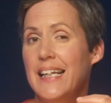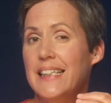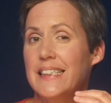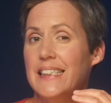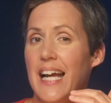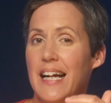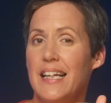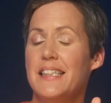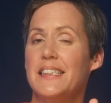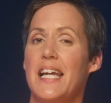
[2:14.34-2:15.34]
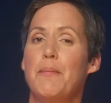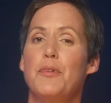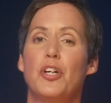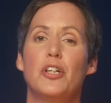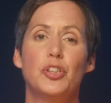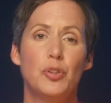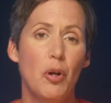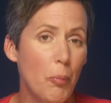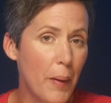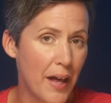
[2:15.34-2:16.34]
exactly the same with the
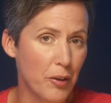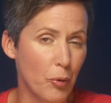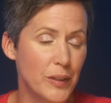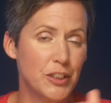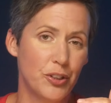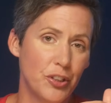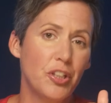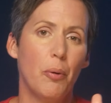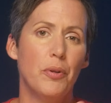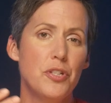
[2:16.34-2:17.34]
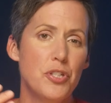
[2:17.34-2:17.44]
control panel, which couldn't go on the